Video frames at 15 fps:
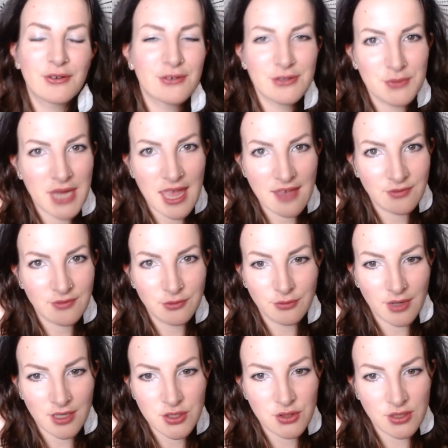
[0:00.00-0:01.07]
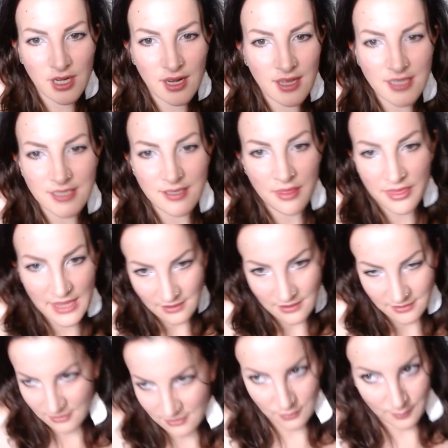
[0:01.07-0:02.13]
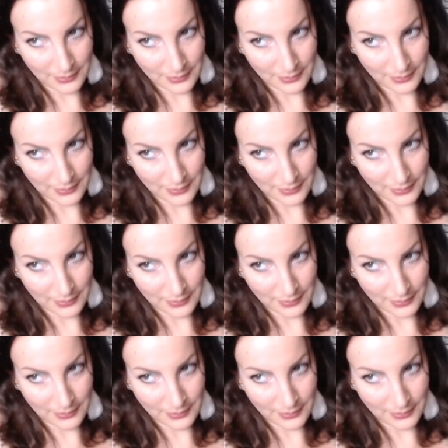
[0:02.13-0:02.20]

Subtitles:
we have to rationalize things at some